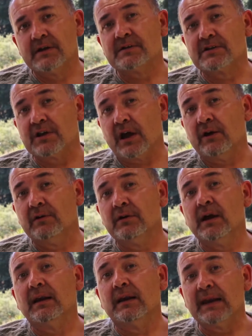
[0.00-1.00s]
So
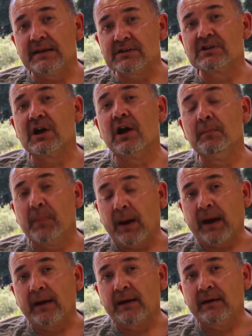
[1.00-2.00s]
let's go
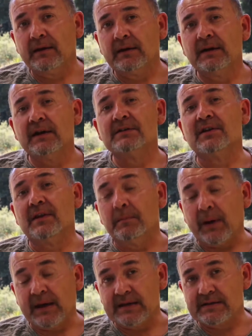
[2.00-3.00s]
back to the
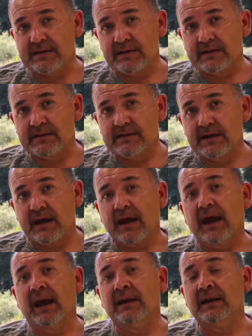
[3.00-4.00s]
basics
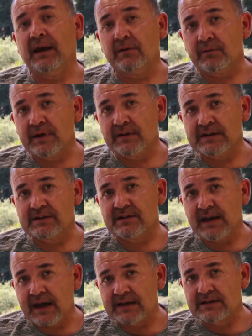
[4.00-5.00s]
and get rid of these
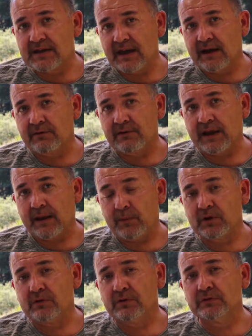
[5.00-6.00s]
nasty
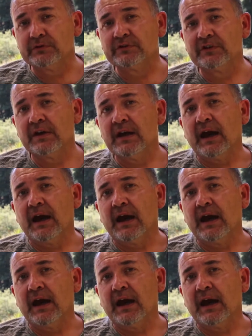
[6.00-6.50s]
agri-chemicals.